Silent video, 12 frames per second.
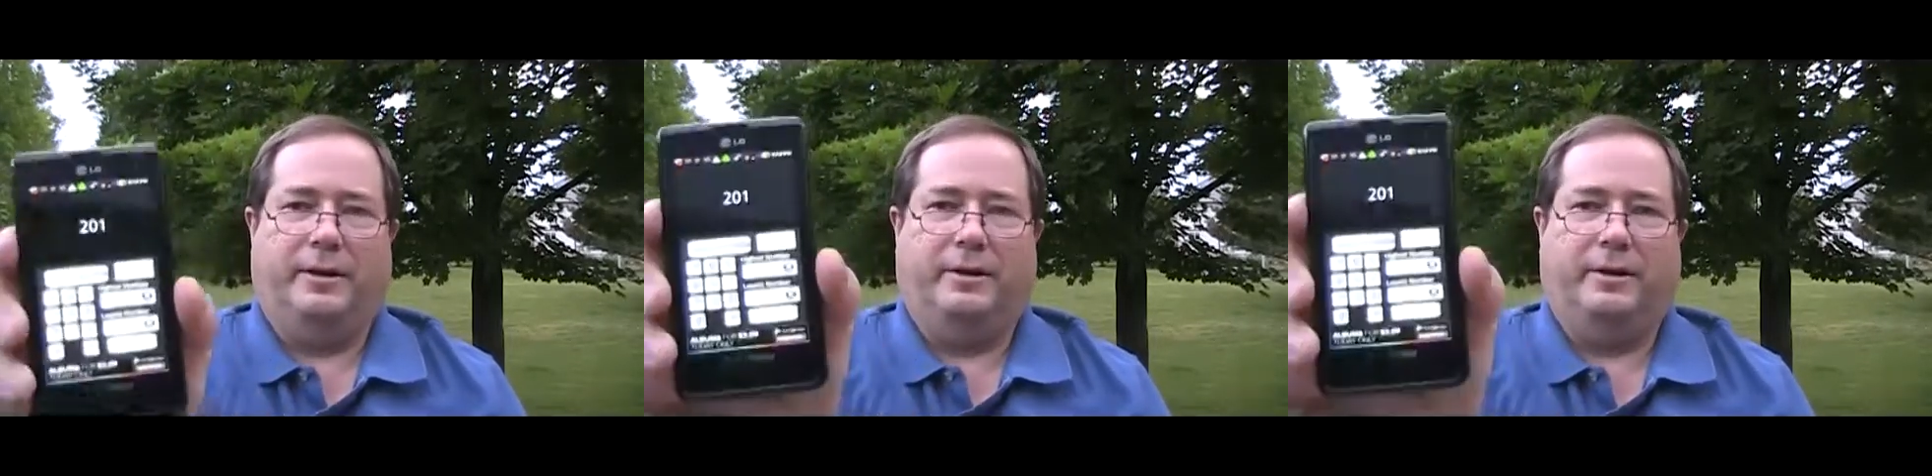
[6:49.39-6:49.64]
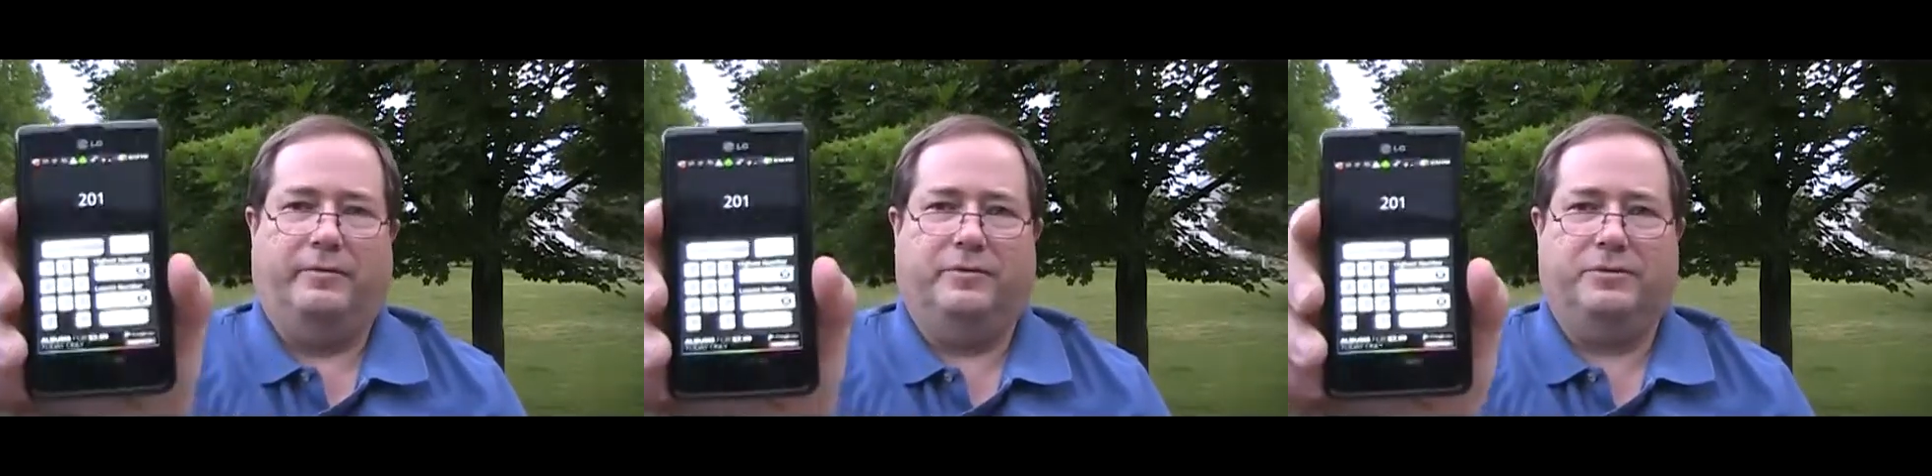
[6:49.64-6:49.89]

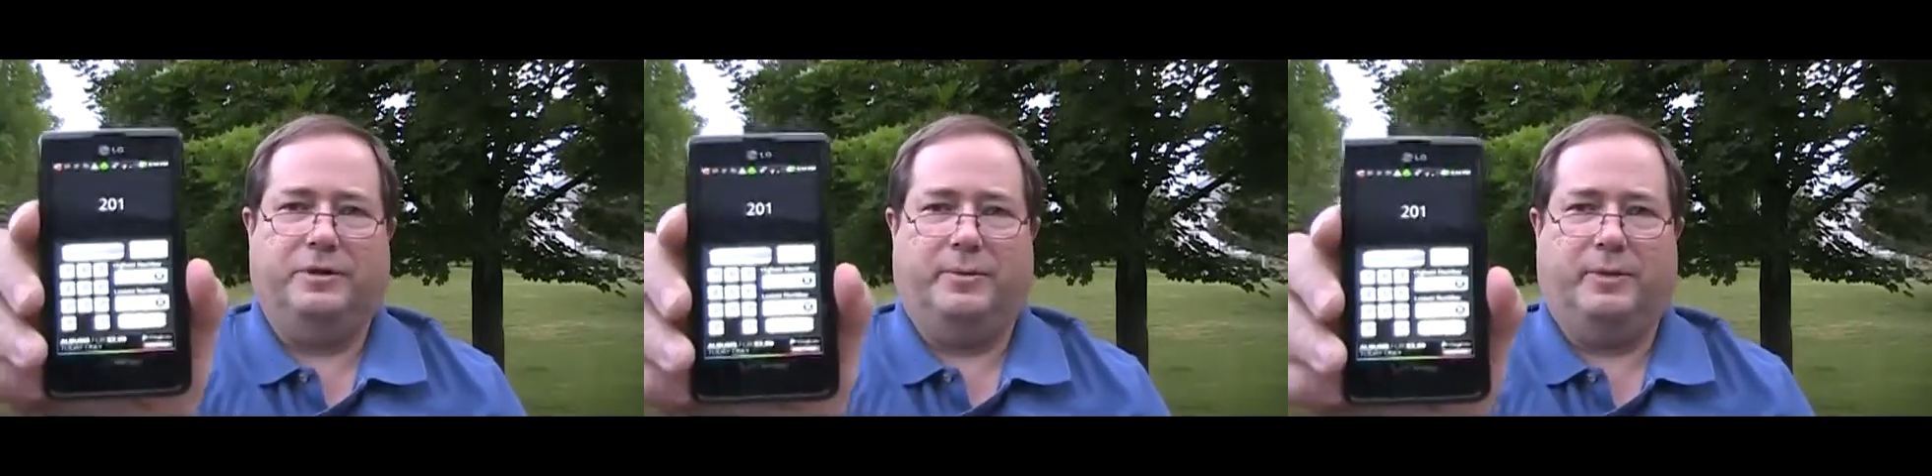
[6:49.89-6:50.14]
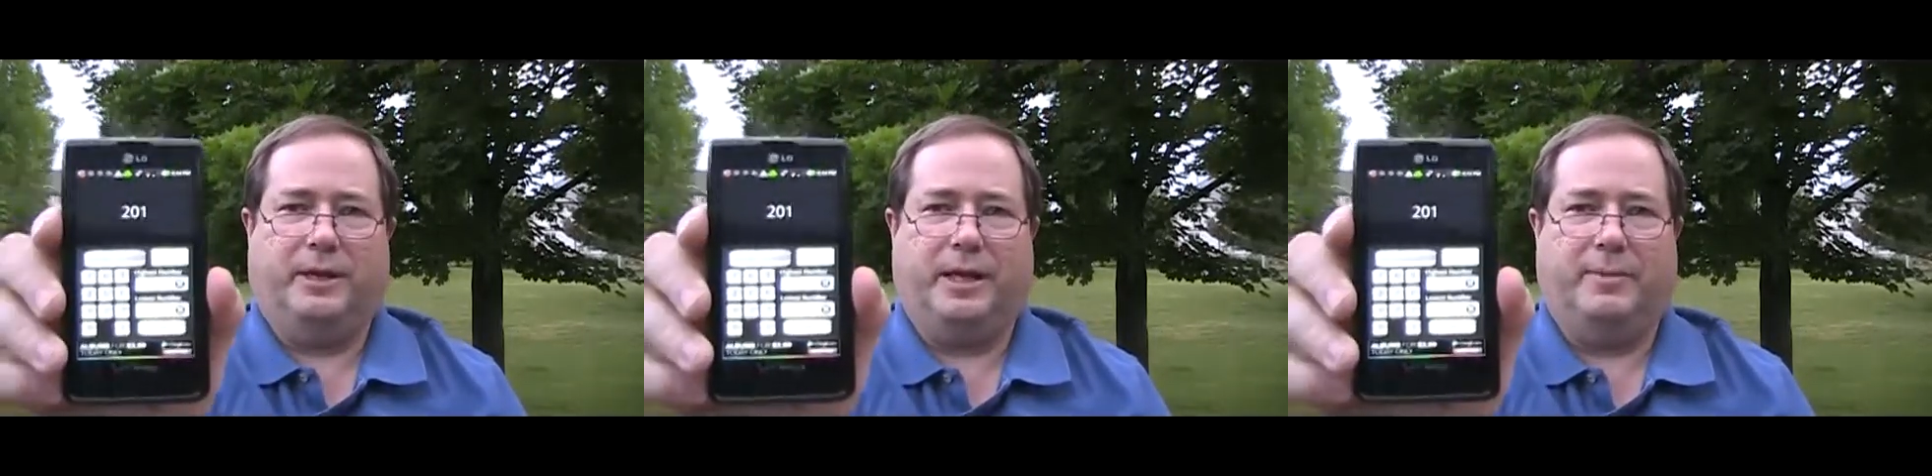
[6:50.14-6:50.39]
and the
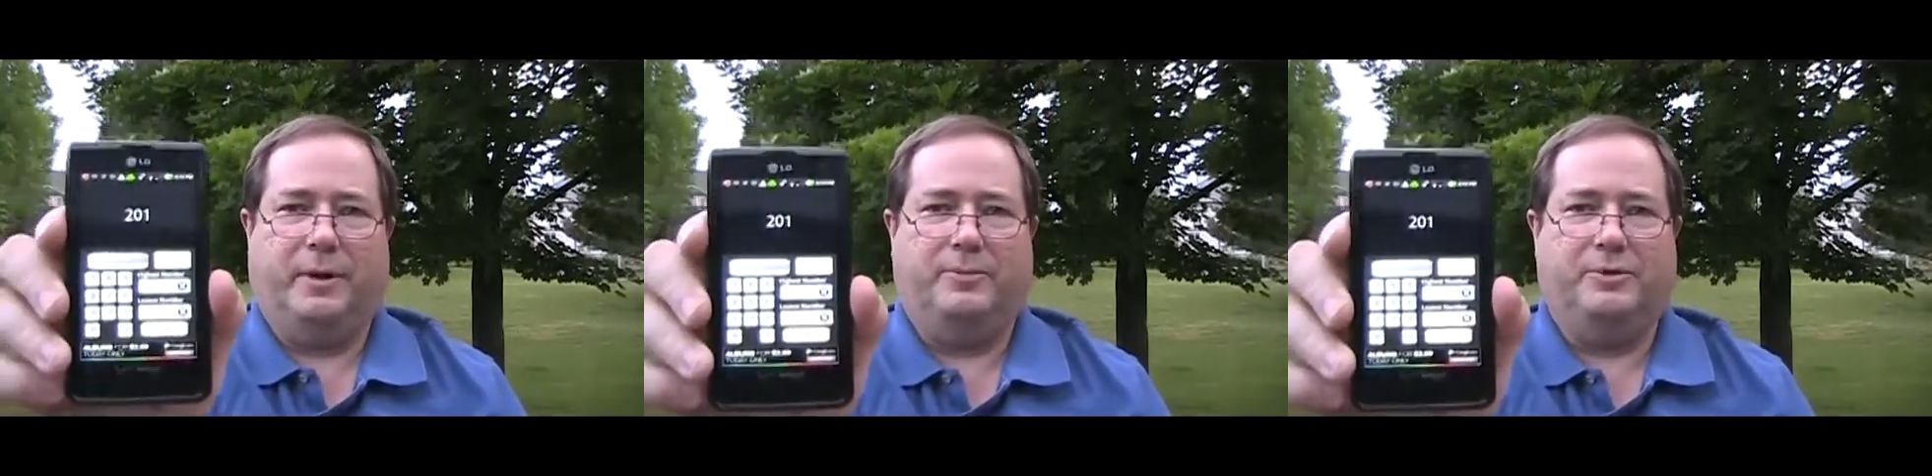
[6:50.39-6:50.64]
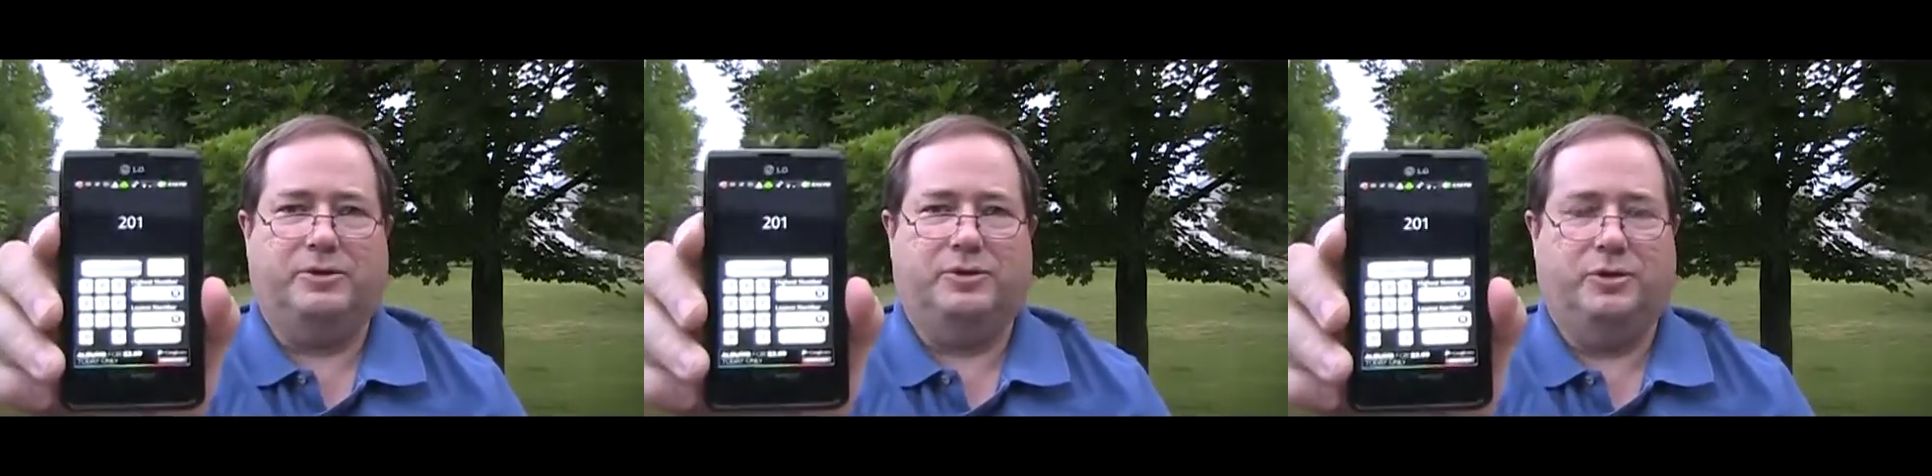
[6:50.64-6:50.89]
first number that
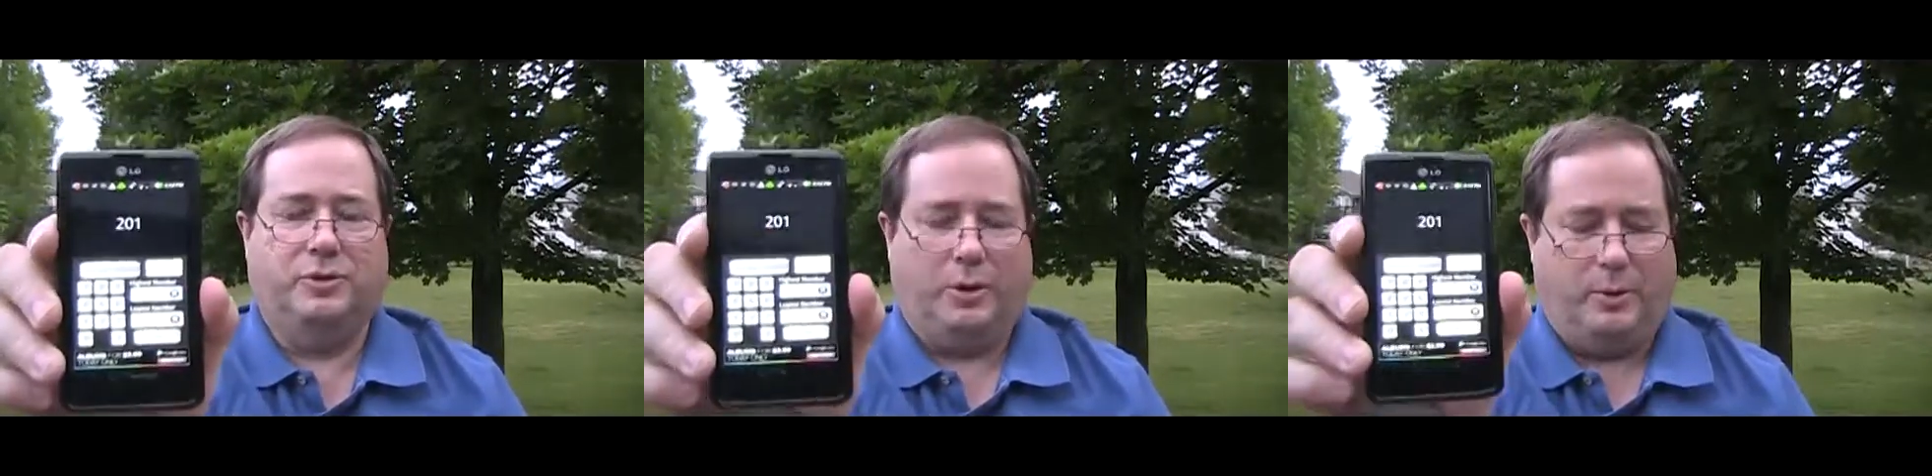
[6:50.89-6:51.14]
came up was